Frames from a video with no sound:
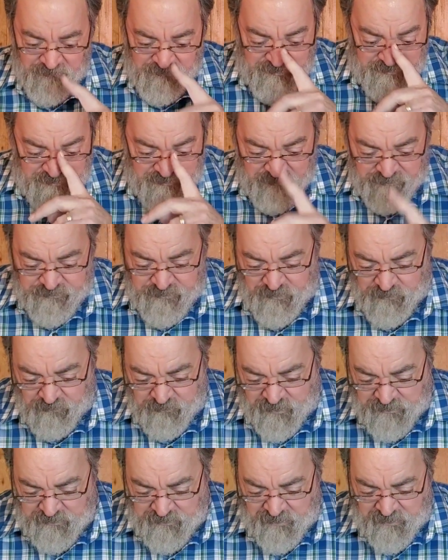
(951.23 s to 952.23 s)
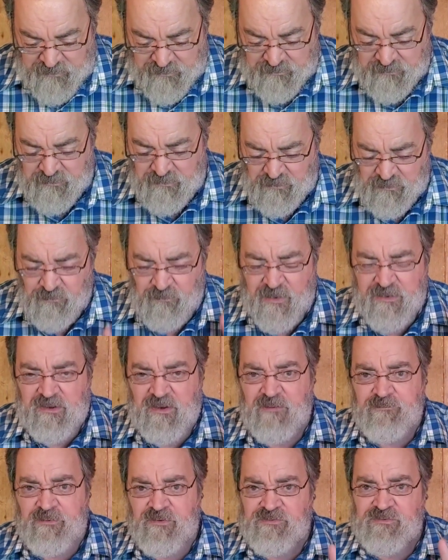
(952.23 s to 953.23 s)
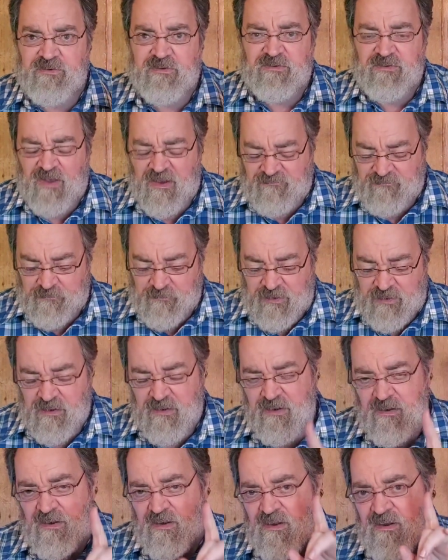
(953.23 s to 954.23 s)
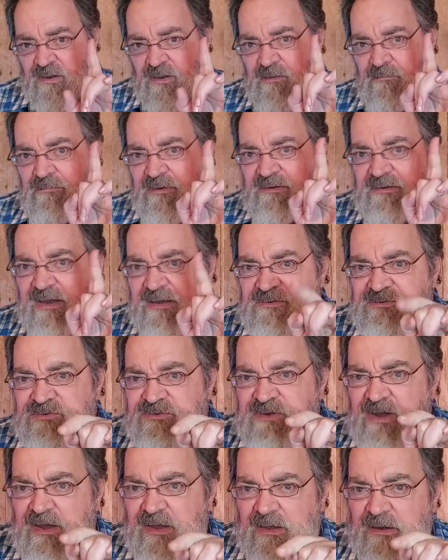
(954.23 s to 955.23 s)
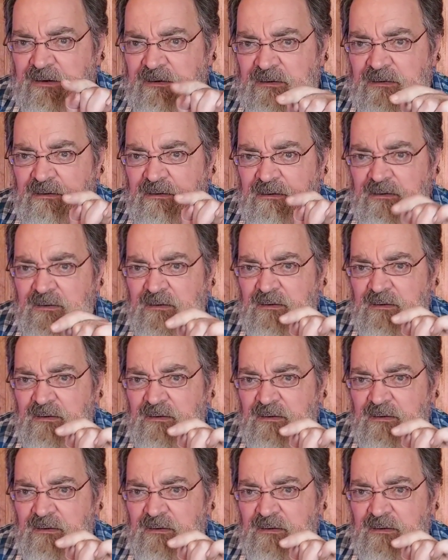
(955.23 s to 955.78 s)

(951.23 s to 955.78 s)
The right kind of person can die from it. But that sting